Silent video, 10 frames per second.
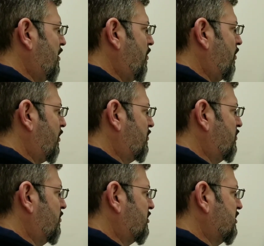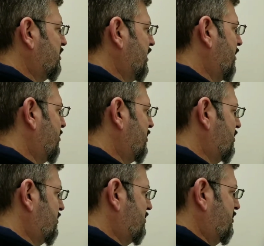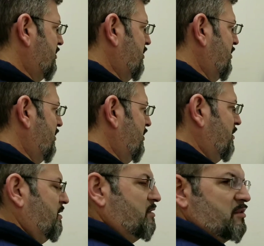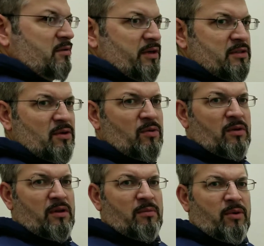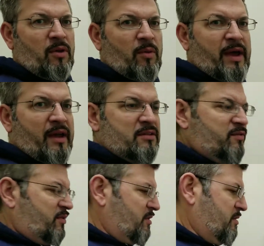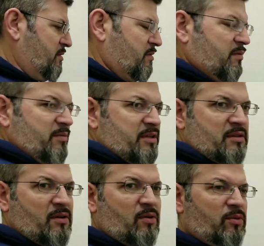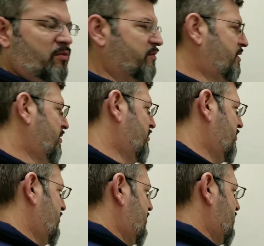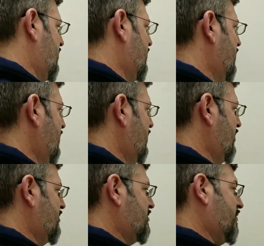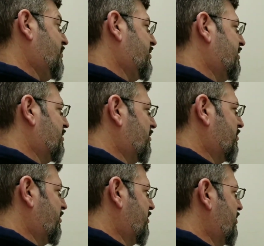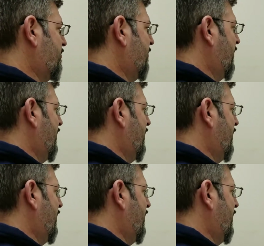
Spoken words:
I won't go too much into that because it just creates a whole nother ball of wax for basically a whole new video. So it's stuff you're gonna have to learn on your own.